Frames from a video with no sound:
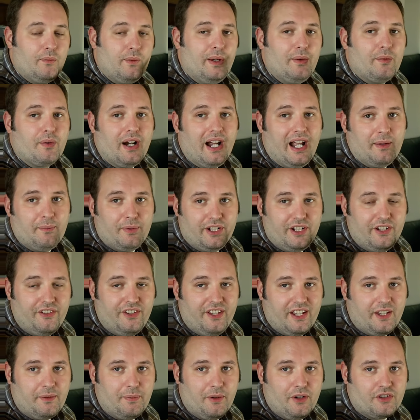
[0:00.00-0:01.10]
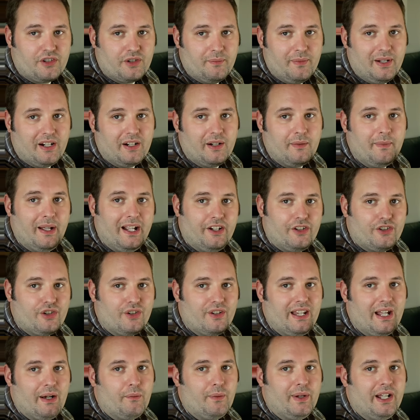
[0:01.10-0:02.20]
we were able to use the exposure meter to make sure
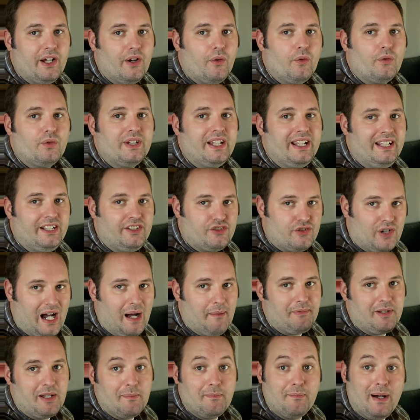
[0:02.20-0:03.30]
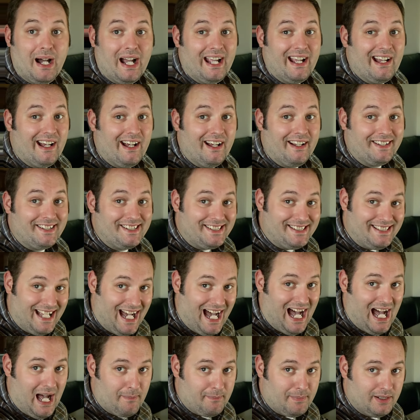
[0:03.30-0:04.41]
that we only dropped it by a
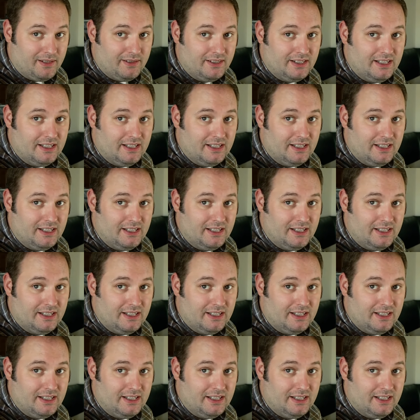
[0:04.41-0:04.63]
stop.